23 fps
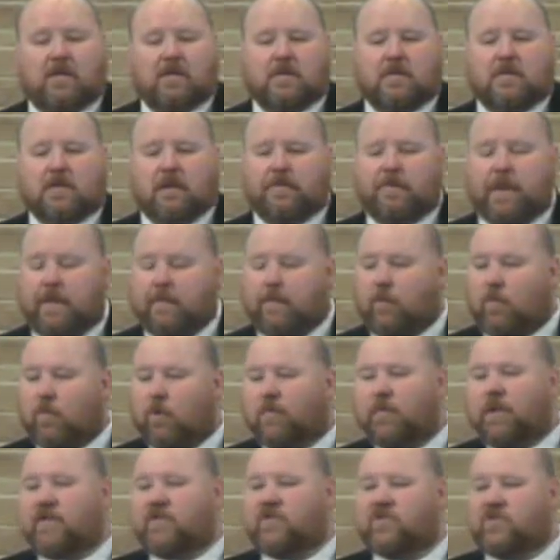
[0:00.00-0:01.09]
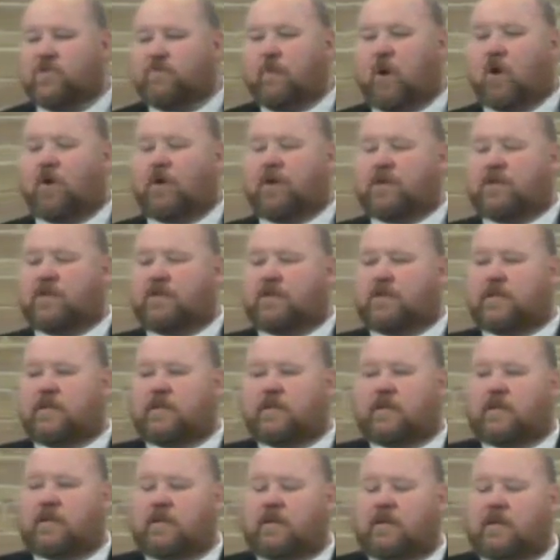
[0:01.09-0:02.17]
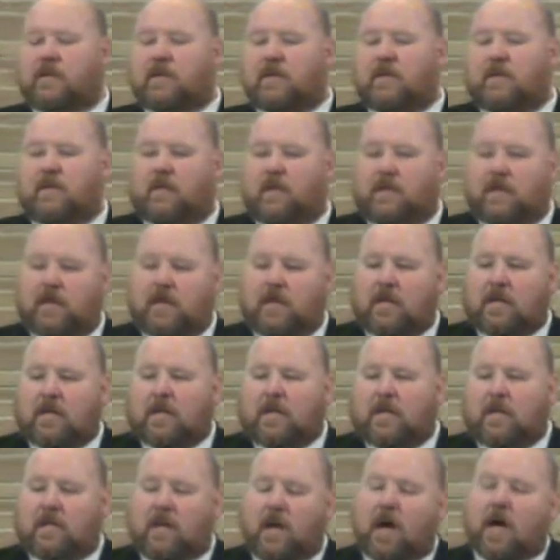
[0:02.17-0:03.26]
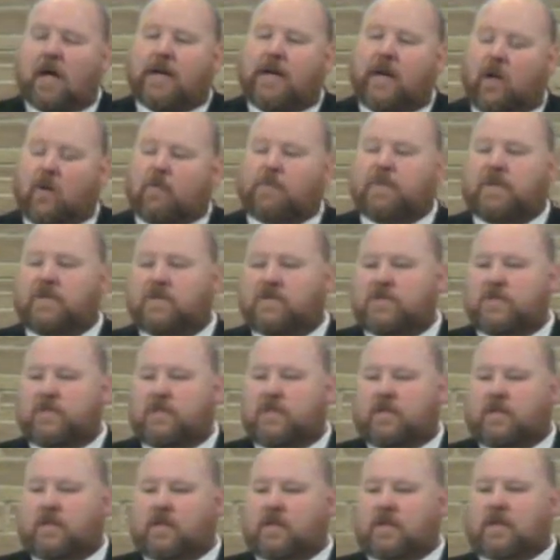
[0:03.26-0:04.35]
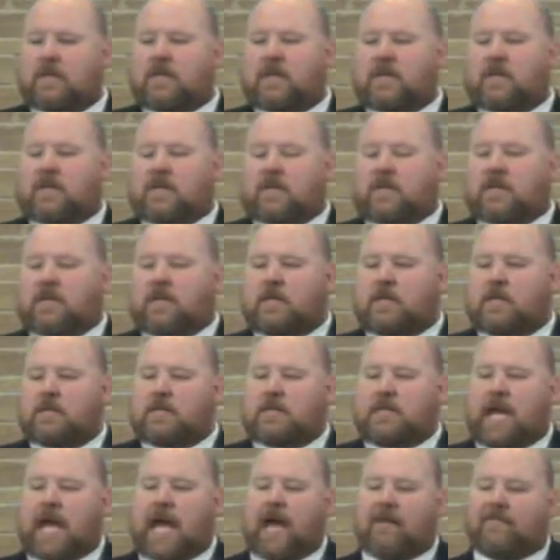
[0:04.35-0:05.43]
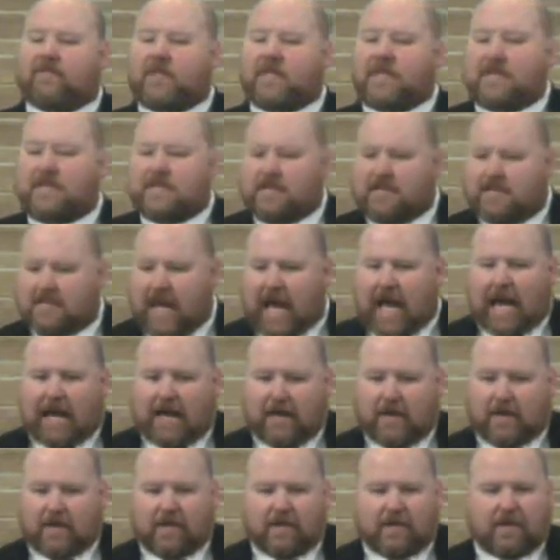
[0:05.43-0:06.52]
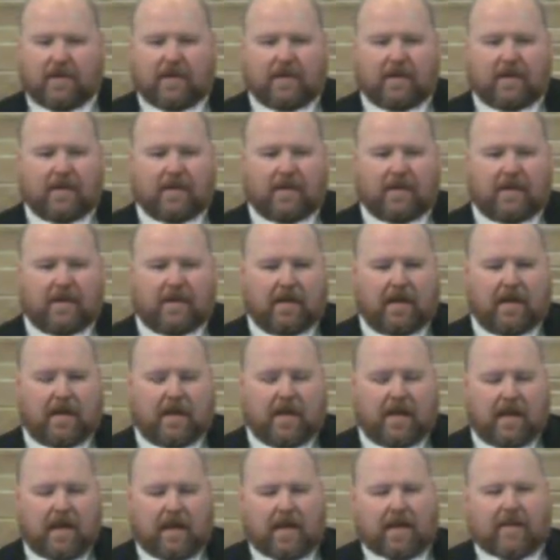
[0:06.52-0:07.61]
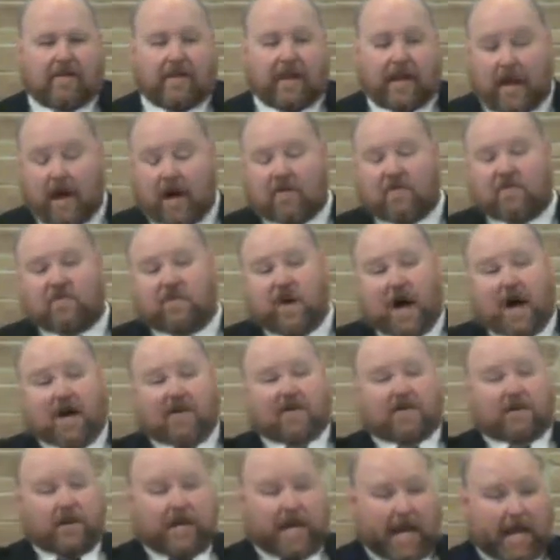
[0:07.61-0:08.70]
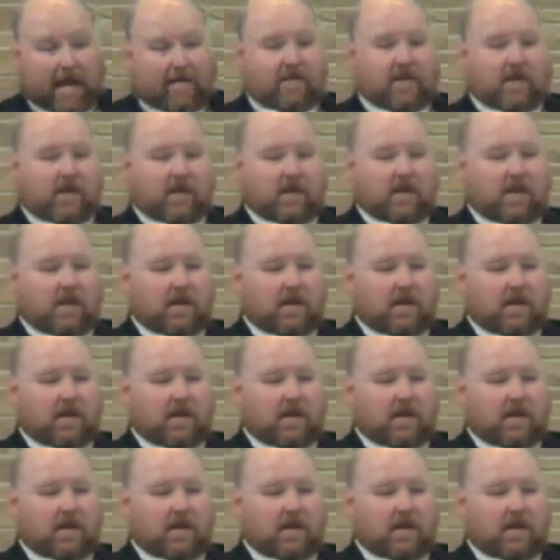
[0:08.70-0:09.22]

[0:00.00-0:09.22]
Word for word: Some people want to be the smartest. God help us to have the desire that our Father in heaven,